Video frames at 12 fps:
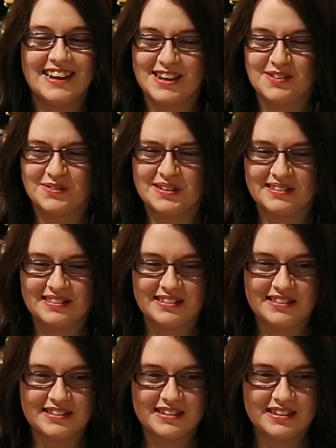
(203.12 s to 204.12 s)
It
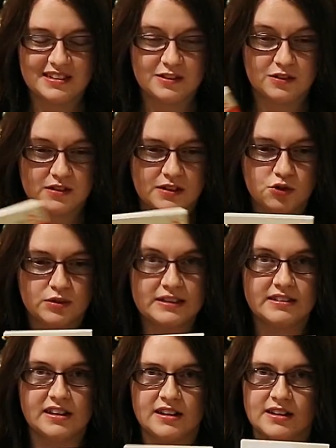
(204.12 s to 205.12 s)
was, so these
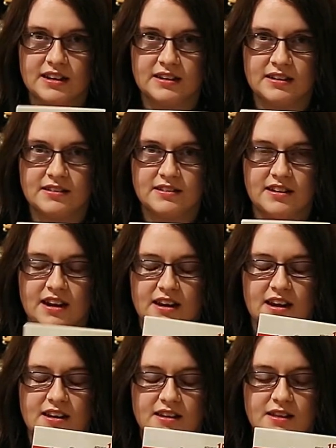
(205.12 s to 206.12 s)
retail at
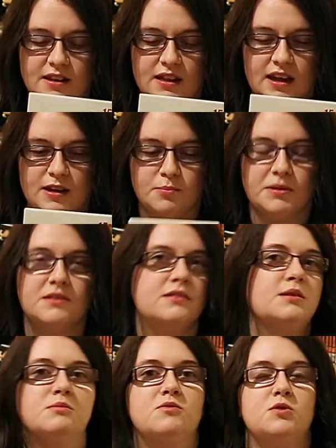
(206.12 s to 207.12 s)
$9.99 and I think they had a bunch
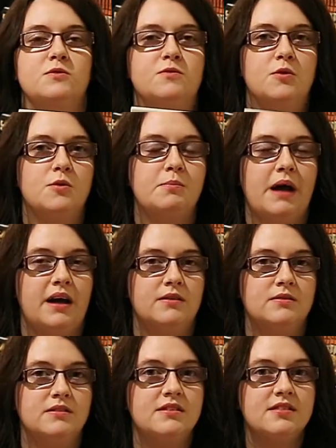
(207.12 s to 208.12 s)
of them for
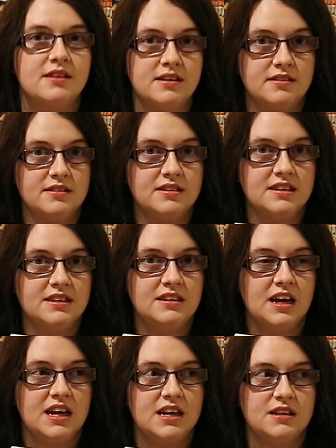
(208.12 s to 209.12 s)
£4.30.
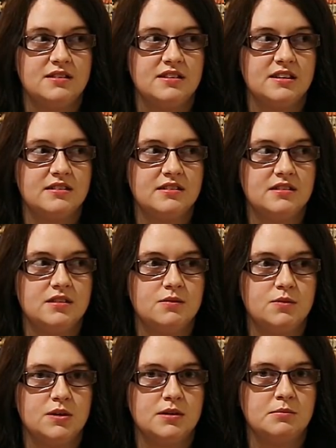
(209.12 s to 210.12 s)
6
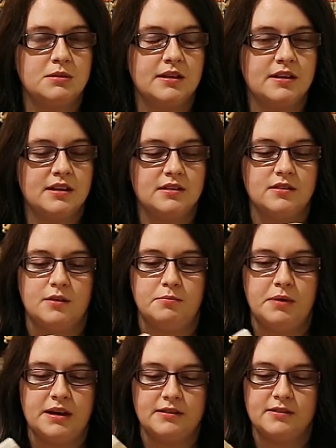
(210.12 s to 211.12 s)
volumes I think, so I
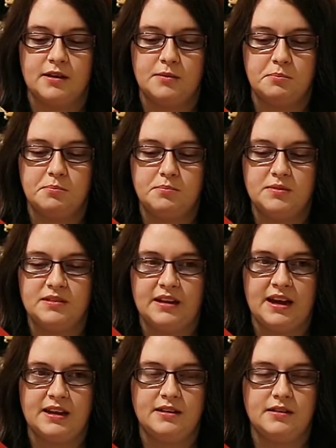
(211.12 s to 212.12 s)
picked up
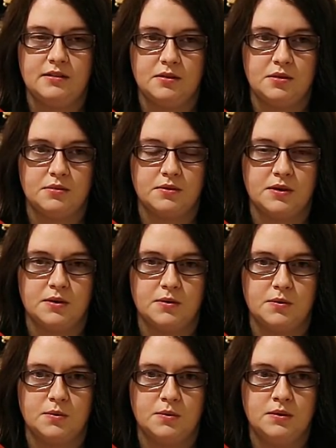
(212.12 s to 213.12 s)
10
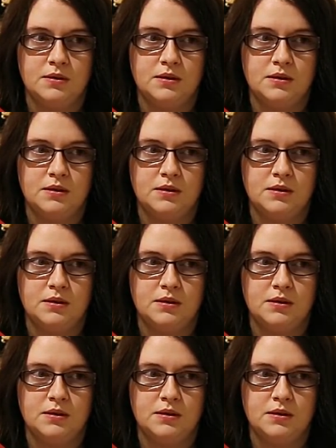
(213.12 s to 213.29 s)
through